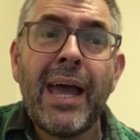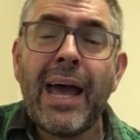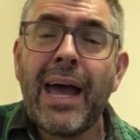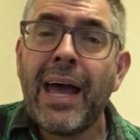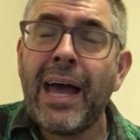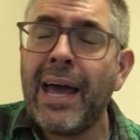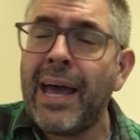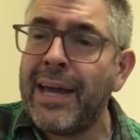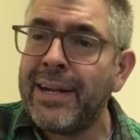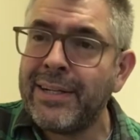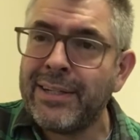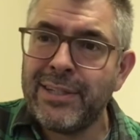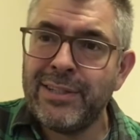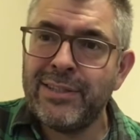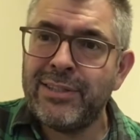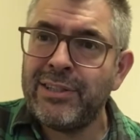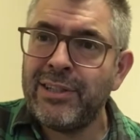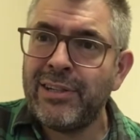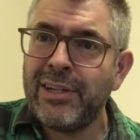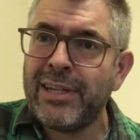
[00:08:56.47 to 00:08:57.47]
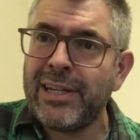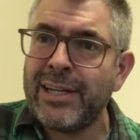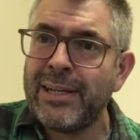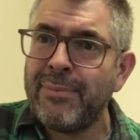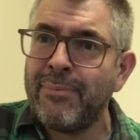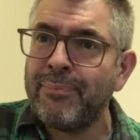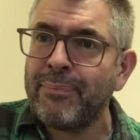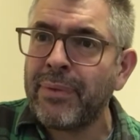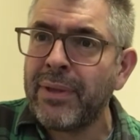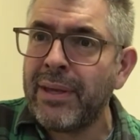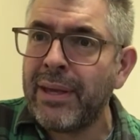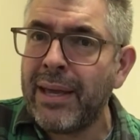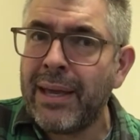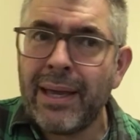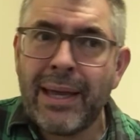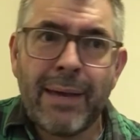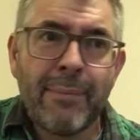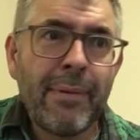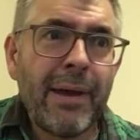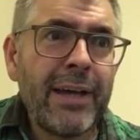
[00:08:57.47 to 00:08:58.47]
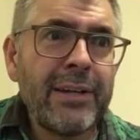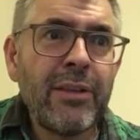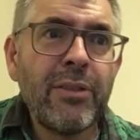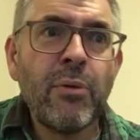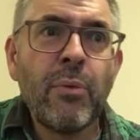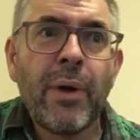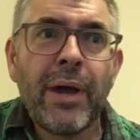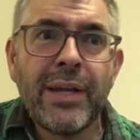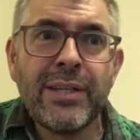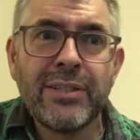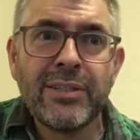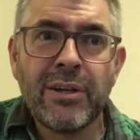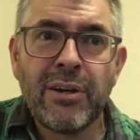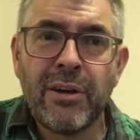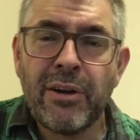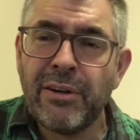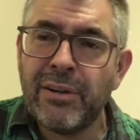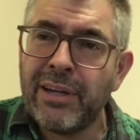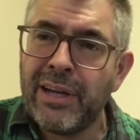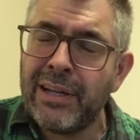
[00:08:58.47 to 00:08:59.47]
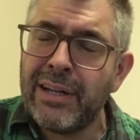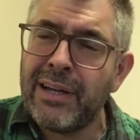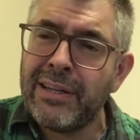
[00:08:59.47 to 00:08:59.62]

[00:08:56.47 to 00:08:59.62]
and considered him a man on the way down,